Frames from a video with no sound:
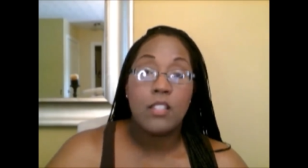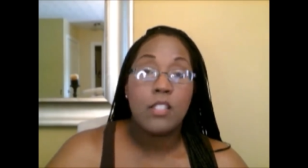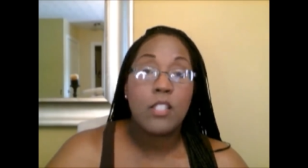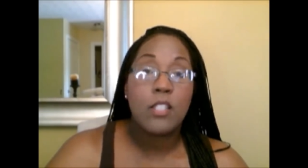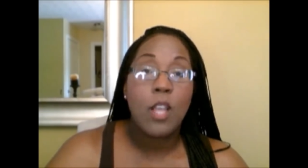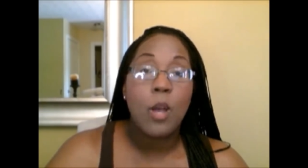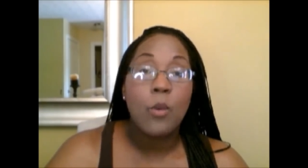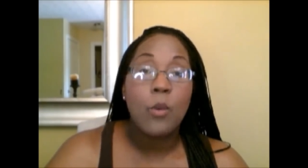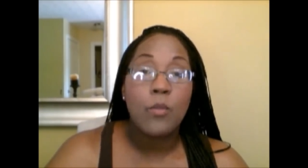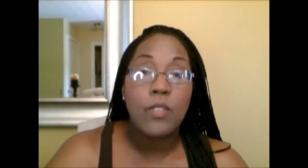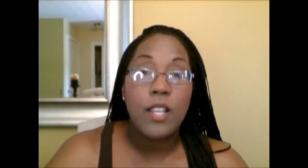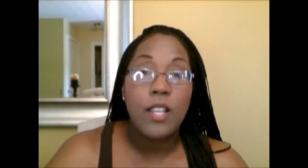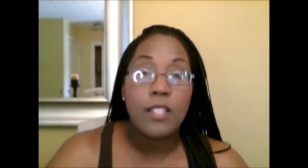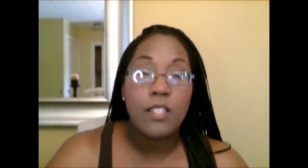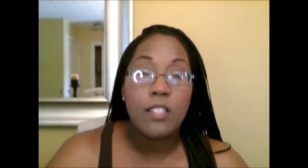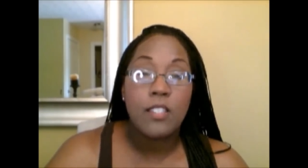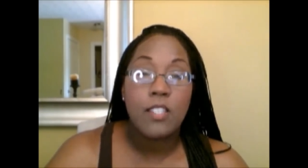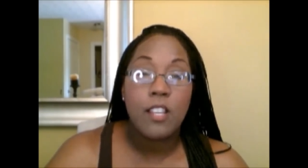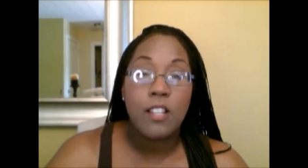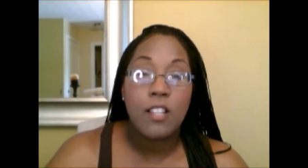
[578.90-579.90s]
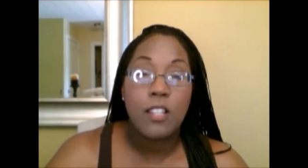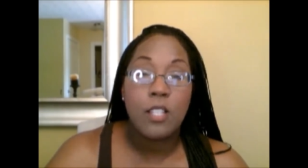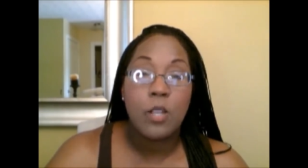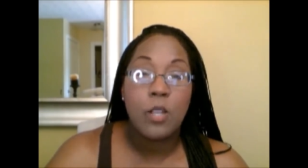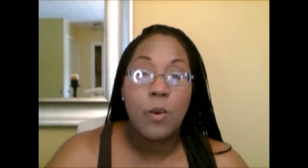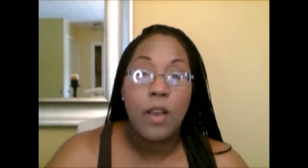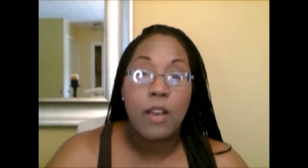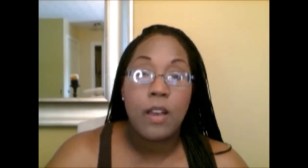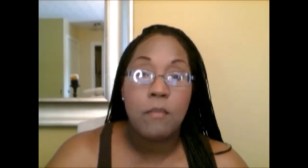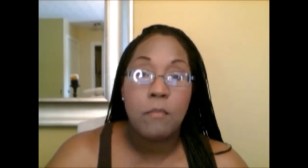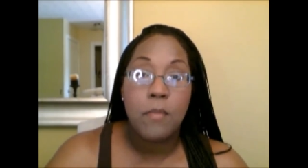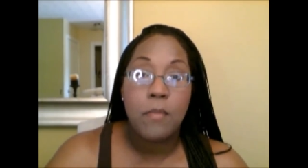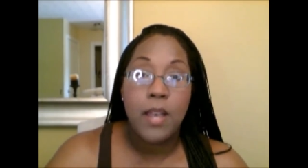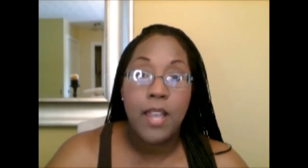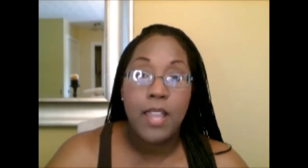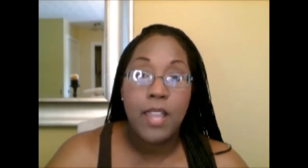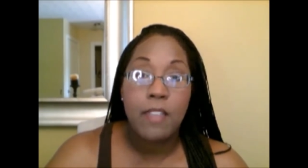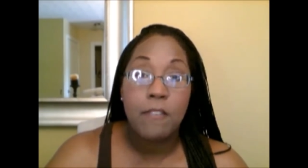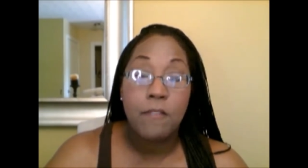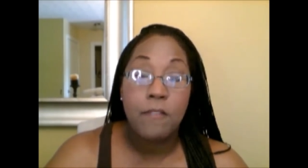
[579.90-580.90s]
don't necessarily go out and
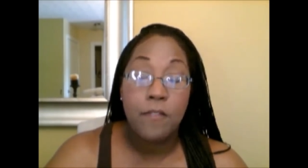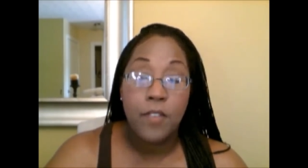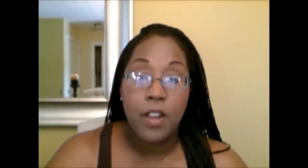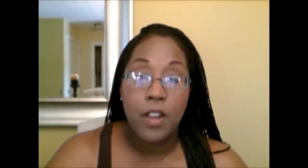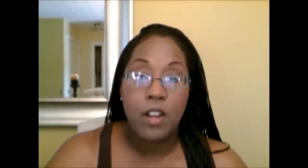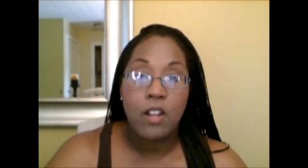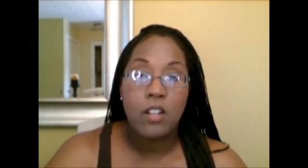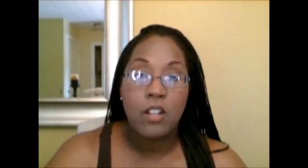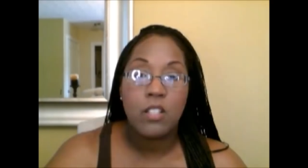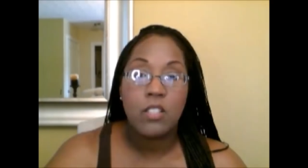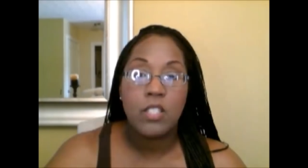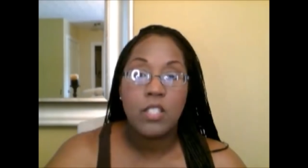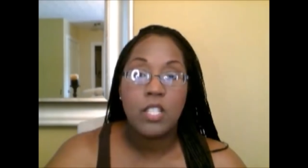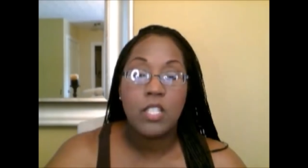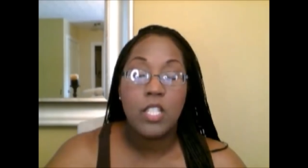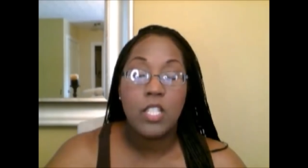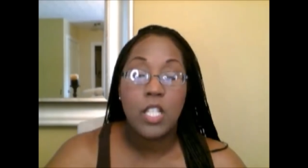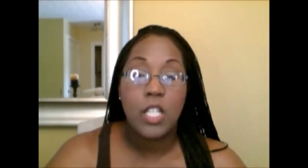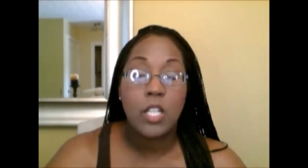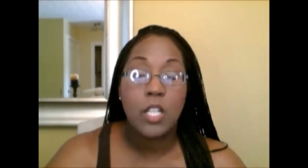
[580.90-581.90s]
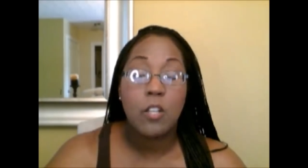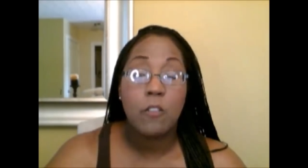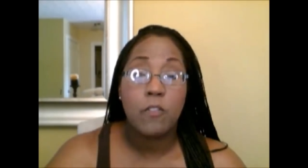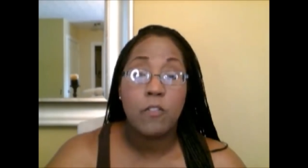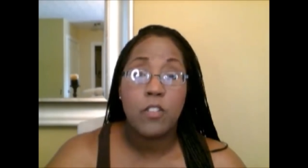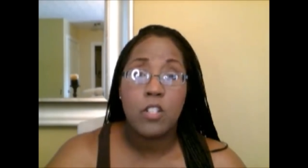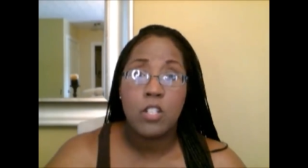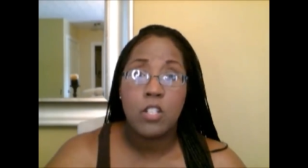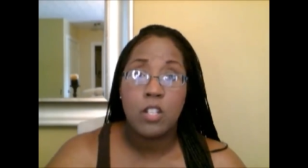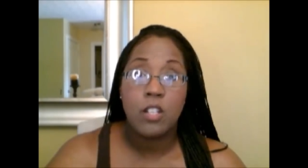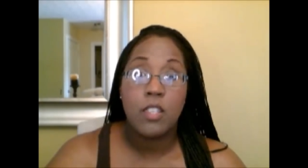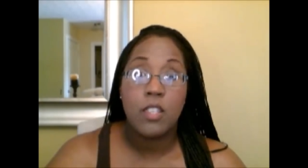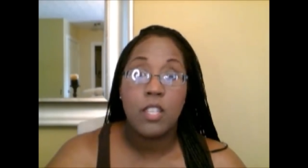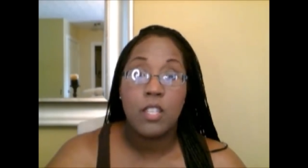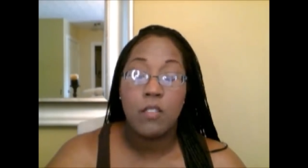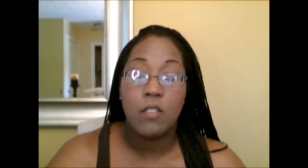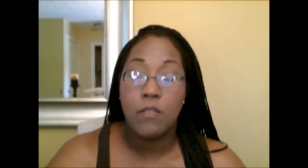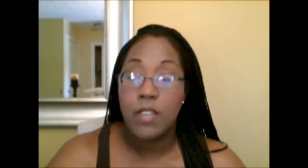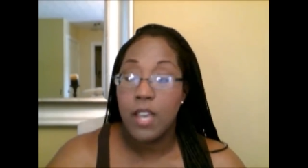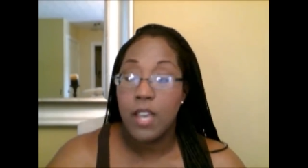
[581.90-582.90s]
buy it first until you know for sure
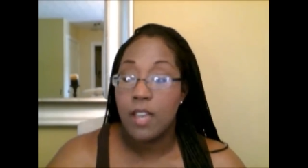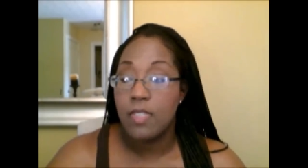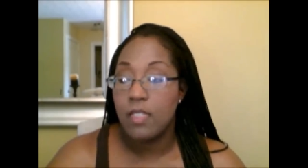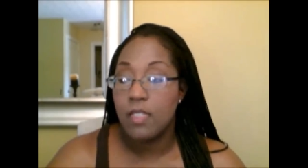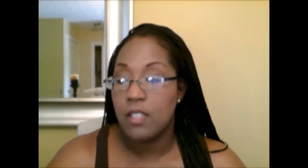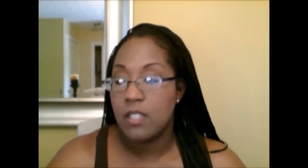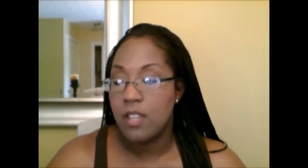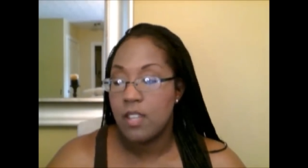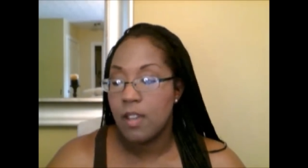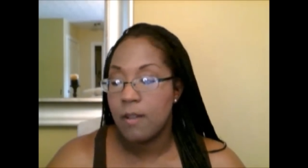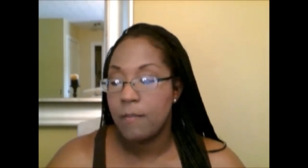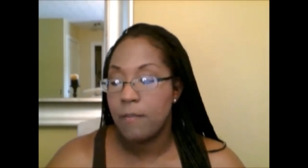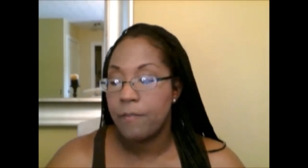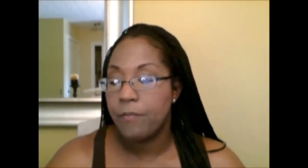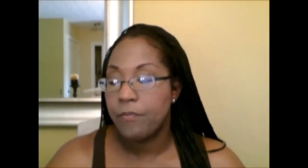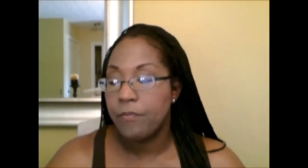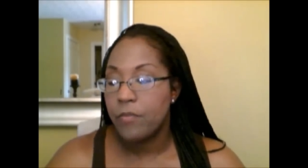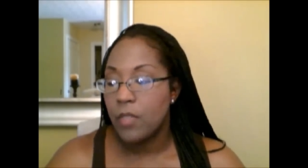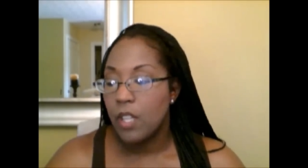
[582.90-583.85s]
that you've gotten the job.